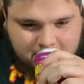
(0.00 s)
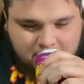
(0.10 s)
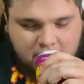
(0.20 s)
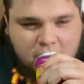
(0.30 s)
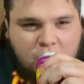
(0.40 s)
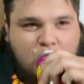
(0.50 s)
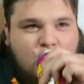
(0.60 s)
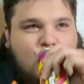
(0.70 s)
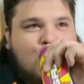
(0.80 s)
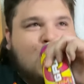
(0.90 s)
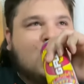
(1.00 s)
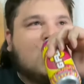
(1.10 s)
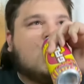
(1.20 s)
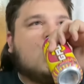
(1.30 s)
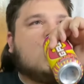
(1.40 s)

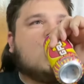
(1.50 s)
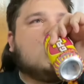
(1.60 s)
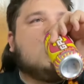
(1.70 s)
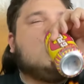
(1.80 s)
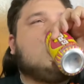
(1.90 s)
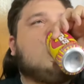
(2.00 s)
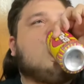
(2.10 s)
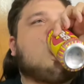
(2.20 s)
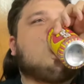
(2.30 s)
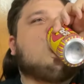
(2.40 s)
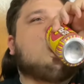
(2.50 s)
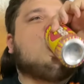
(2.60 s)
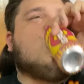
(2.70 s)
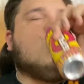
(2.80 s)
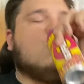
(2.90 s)

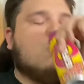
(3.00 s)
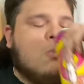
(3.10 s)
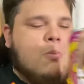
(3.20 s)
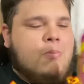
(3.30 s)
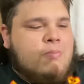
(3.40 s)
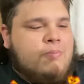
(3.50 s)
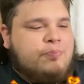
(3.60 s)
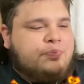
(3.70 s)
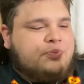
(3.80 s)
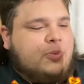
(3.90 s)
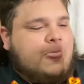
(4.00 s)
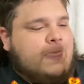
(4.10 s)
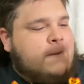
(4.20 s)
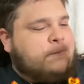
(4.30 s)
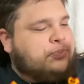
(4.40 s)

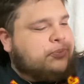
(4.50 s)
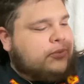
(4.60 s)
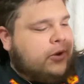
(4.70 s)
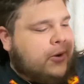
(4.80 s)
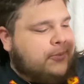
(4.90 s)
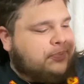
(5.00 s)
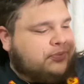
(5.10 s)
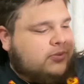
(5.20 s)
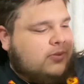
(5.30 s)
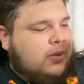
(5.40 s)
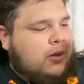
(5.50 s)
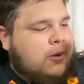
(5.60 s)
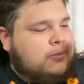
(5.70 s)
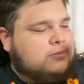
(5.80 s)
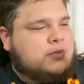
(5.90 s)

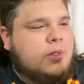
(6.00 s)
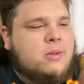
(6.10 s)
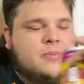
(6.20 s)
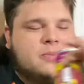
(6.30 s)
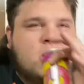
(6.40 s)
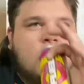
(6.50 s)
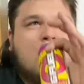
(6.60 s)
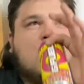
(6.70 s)
[no speech]